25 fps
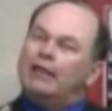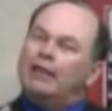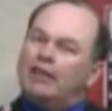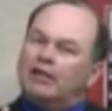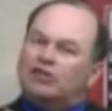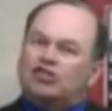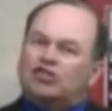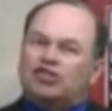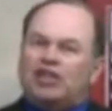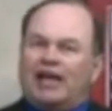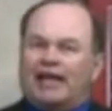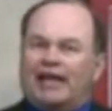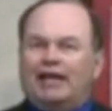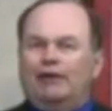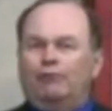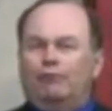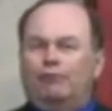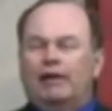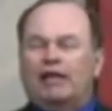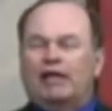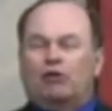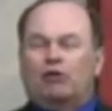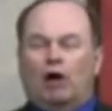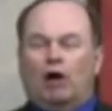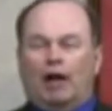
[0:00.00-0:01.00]
The
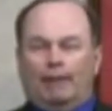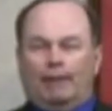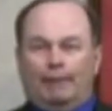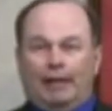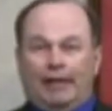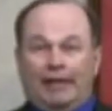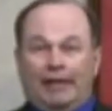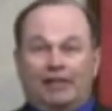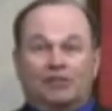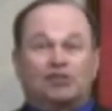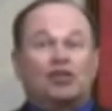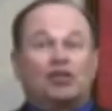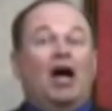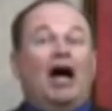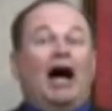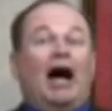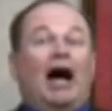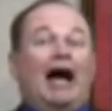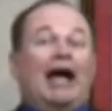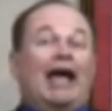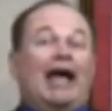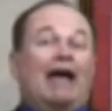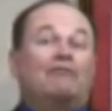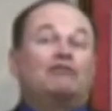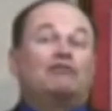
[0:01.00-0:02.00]
second requirement is
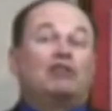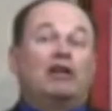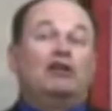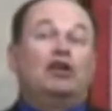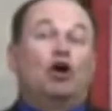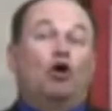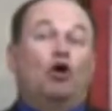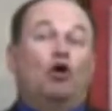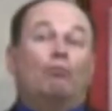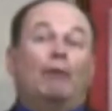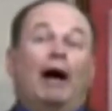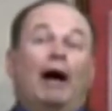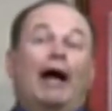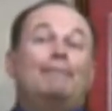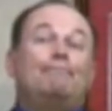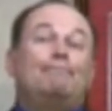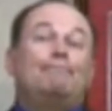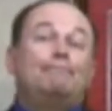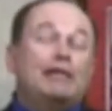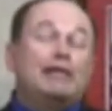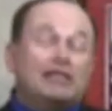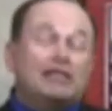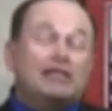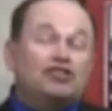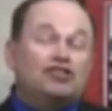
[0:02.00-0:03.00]
I have to know my
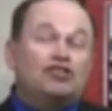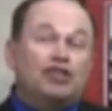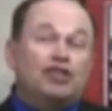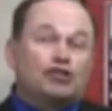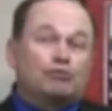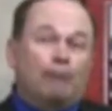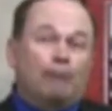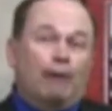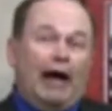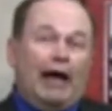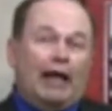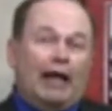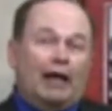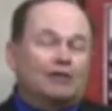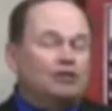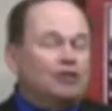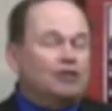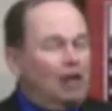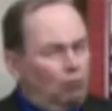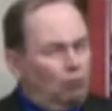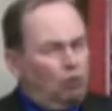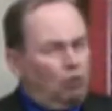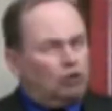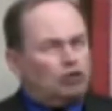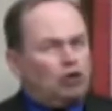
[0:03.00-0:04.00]
business mileage.
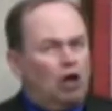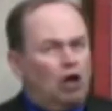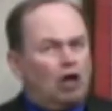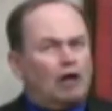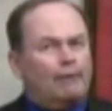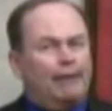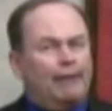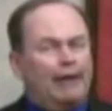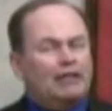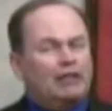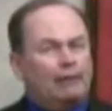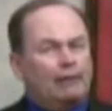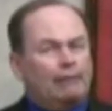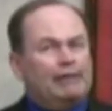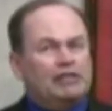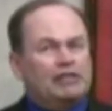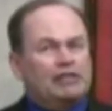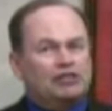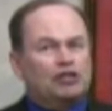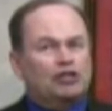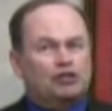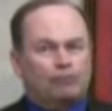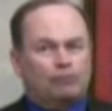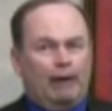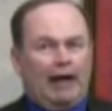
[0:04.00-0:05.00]
Now we'll talk about the
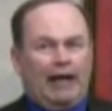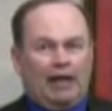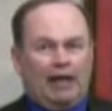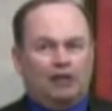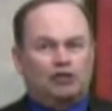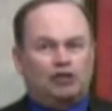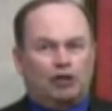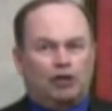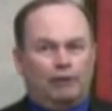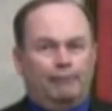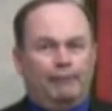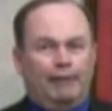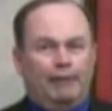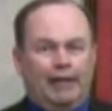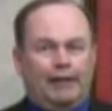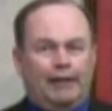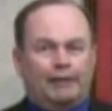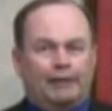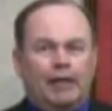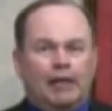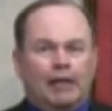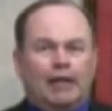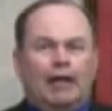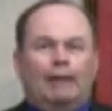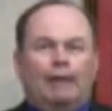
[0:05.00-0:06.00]
business mileage in a
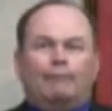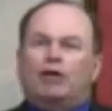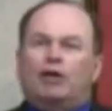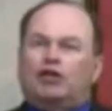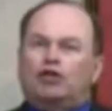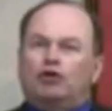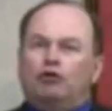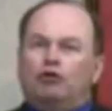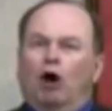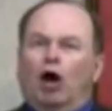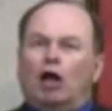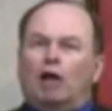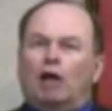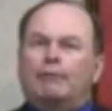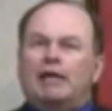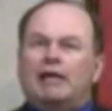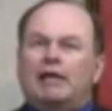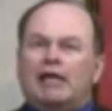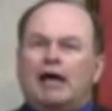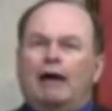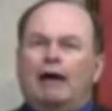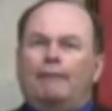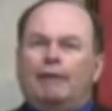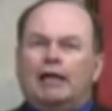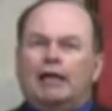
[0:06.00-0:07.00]
minute, but you ought to be
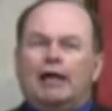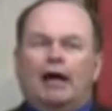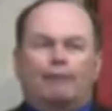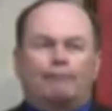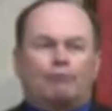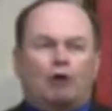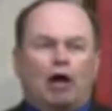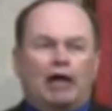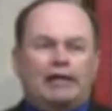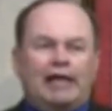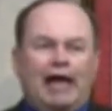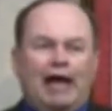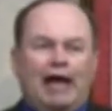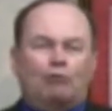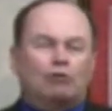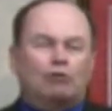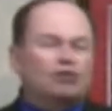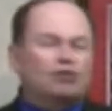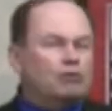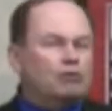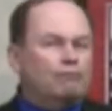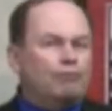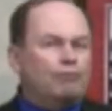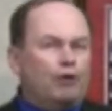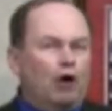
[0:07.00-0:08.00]
coming up right now
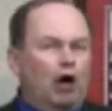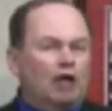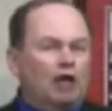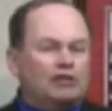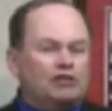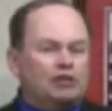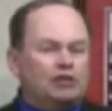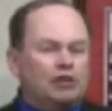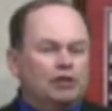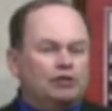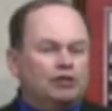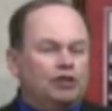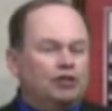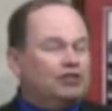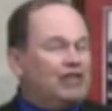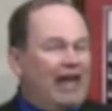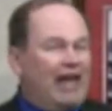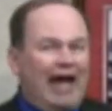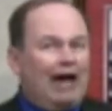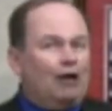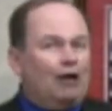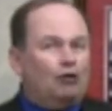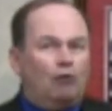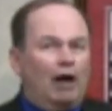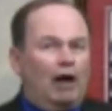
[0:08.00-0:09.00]
with some thoughts such as,
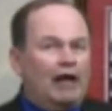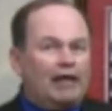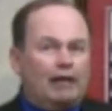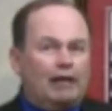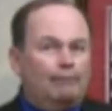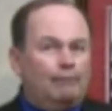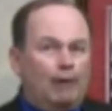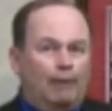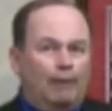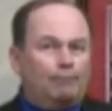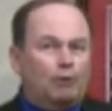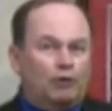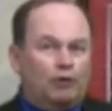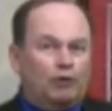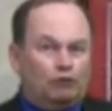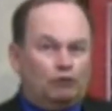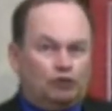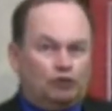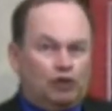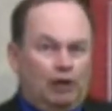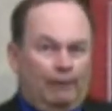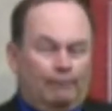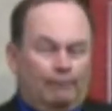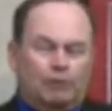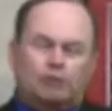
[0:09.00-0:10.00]
how do I come up with
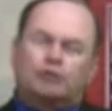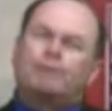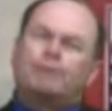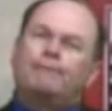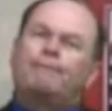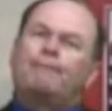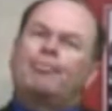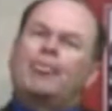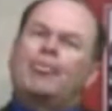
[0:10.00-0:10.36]
those numbers?